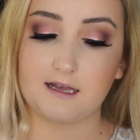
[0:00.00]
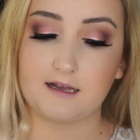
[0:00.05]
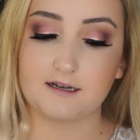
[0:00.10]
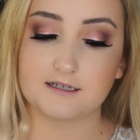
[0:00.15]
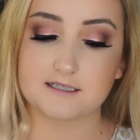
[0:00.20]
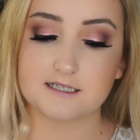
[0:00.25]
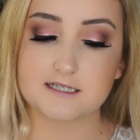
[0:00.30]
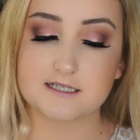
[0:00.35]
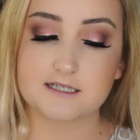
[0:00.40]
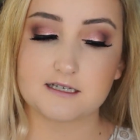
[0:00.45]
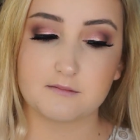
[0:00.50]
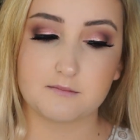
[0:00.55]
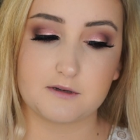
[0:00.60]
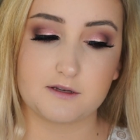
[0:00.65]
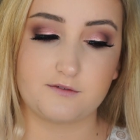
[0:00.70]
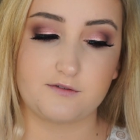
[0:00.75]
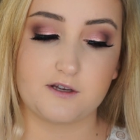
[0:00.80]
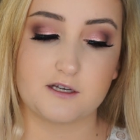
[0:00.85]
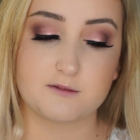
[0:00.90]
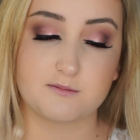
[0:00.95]
I like to set
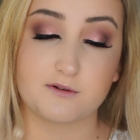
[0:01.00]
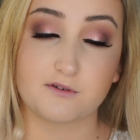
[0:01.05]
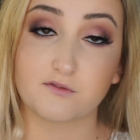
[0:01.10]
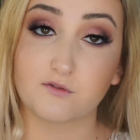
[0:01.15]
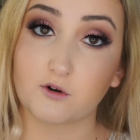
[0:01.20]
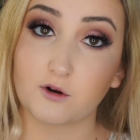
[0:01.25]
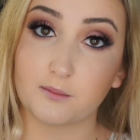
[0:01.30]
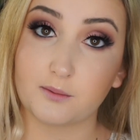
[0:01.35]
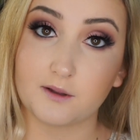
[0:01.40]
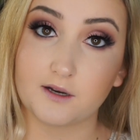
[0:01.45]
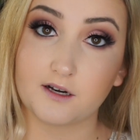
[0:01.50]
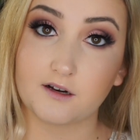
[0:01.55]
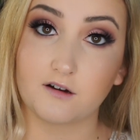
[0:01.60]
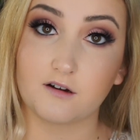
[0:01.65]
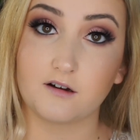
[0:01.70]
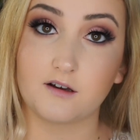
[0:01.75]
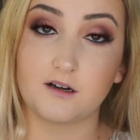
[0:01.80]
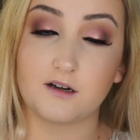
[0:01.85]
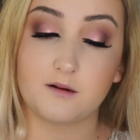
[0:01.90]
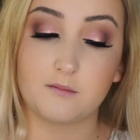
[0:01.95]
my face before putting
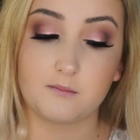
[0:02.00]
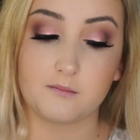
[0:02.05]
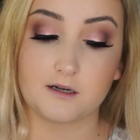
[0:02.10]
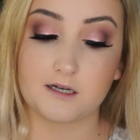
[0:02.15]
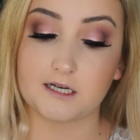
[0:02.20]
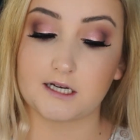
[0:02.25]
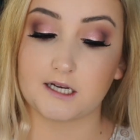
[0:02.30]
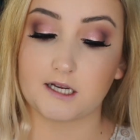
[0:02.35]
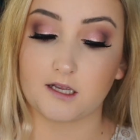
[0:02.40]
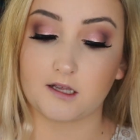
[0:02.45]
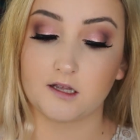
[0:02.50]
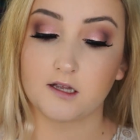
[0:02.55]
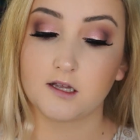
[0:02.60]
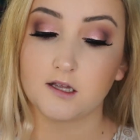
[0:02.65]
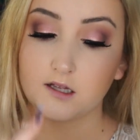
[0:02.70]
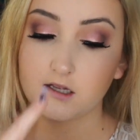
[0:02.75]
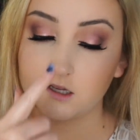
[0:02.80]
on my